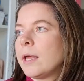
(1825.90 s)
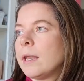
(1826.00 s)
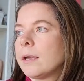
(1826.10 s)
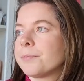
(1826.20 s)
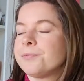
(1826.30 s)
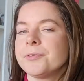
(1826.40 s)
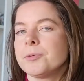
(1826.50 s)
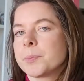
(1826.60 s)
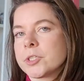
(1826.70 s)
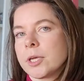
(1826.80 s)
like
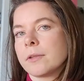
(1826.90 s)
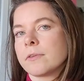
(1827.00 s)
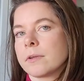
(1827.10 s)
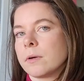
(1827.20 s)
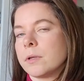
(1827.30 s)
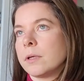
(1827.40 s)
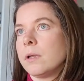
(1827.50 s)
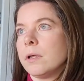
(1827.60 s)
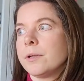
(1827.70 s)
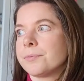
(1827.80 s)
50% on a
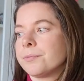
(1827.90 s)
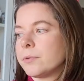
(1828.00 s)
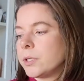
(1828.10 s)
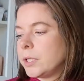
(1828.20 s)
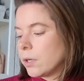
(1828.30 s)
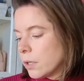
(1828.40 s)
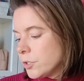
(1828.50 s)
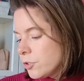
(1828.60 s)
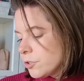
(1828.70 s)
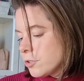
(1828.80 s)
lot of
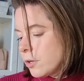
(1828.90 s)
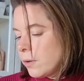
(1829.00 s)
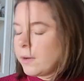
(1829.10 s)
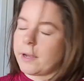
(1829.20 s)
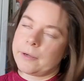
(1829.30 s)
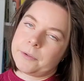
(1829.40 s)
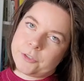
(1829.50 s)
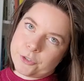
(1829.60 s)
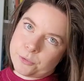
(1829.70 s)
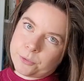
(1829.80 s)
yarns, so I
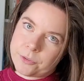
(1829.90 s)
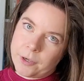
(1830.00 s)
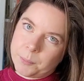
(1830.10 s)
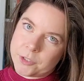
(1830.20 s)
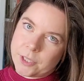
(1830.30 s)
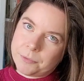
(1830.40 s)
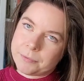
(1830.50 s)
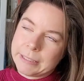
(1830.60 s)
just couldn't help myself.